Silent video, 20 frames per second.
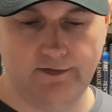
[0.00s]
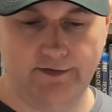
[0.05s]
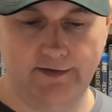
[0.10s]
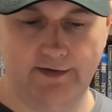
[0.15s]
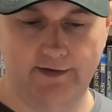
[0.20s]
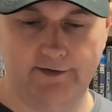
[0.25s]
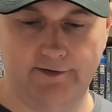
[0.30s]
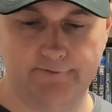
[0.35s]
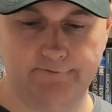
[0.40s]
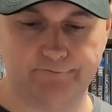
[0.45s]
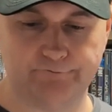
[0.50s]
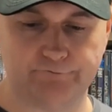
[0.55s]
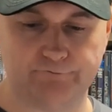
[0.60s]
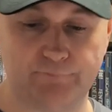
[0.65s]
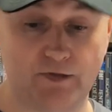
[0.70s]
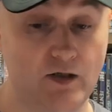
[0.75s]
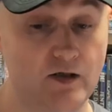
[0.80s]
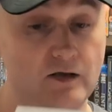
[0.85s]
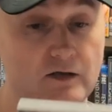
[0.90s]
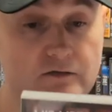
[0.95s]
But
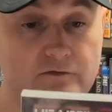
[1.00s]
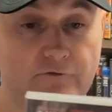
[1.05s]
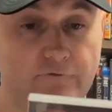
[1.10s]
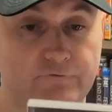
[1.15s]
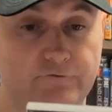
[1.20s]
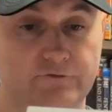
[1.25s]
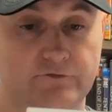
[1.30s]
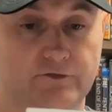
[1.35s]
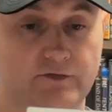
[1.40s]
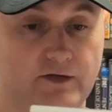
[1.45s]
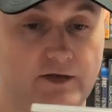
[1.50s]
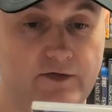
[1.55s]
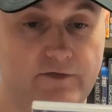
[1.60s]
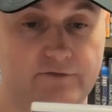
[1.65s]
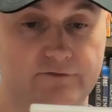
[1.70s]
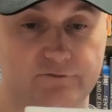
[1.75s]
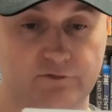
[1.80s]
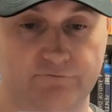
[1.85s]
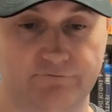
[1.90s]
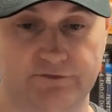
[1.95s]
Heartless
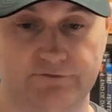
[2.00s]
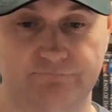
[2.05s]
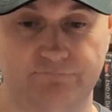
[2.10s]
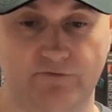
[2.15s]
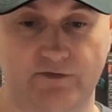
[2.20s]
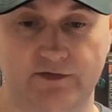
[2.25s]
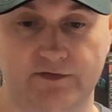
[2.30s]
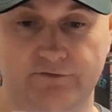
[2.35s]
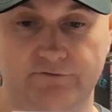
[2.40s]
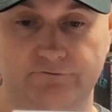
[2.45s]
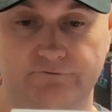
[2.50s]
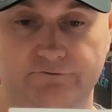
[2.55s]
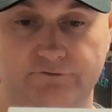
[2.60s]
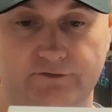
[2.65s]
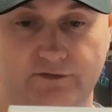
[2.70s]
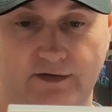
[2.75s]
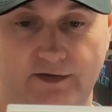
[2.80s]
is one of his finest.